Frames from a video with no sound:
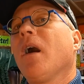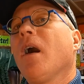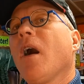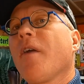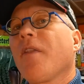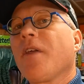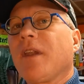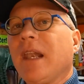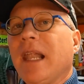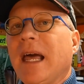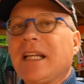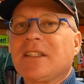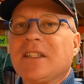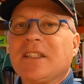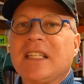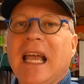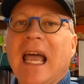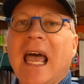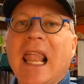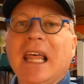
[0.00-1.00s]
other
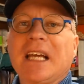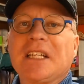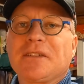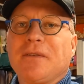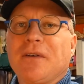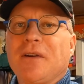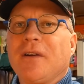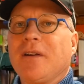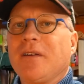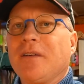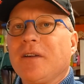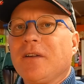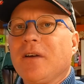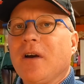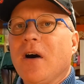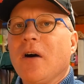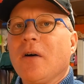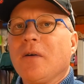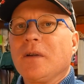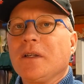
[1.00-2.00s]
Lexus LS400
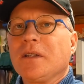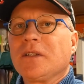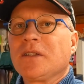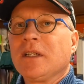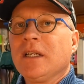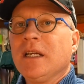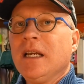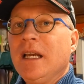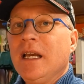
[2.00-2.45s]
owners.